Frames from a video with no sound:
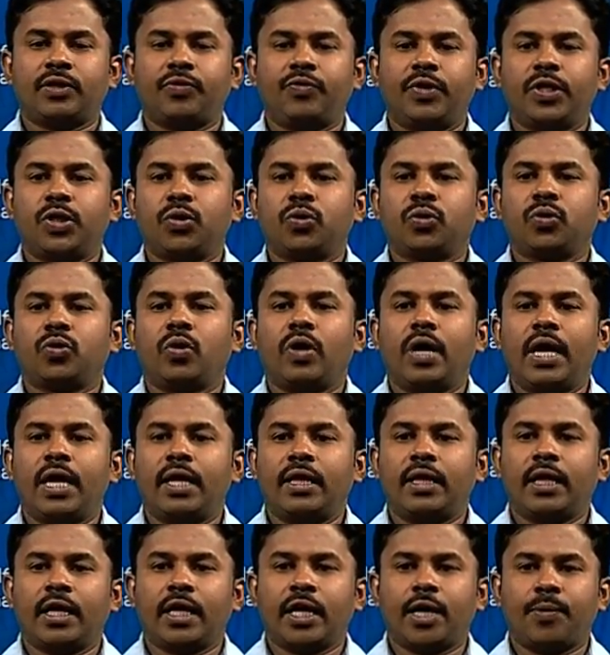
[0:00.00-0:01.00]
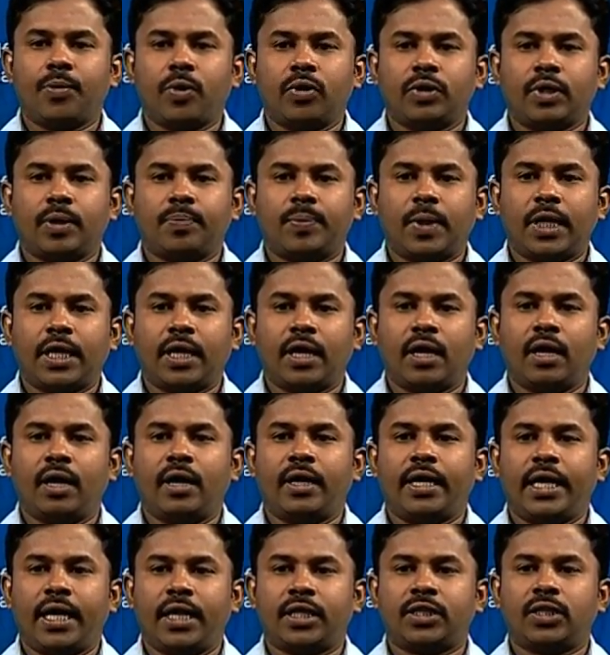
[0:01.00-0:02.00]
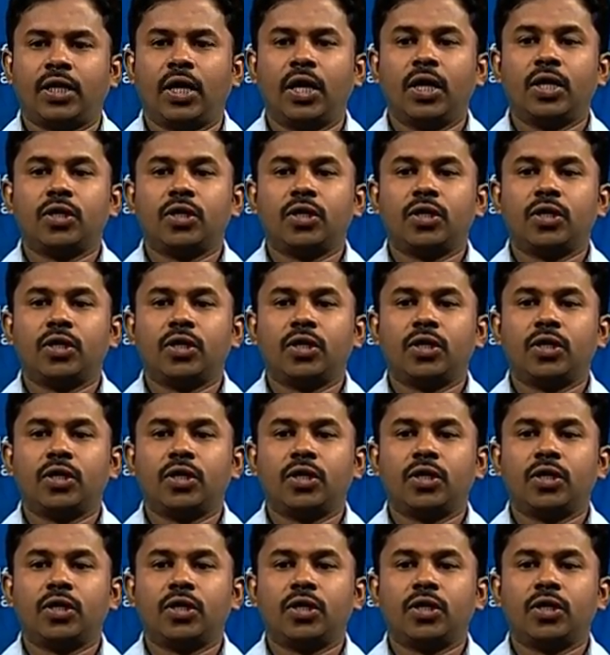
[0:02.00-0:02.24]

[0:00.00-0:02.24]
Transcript: we do not know anything about that particular text.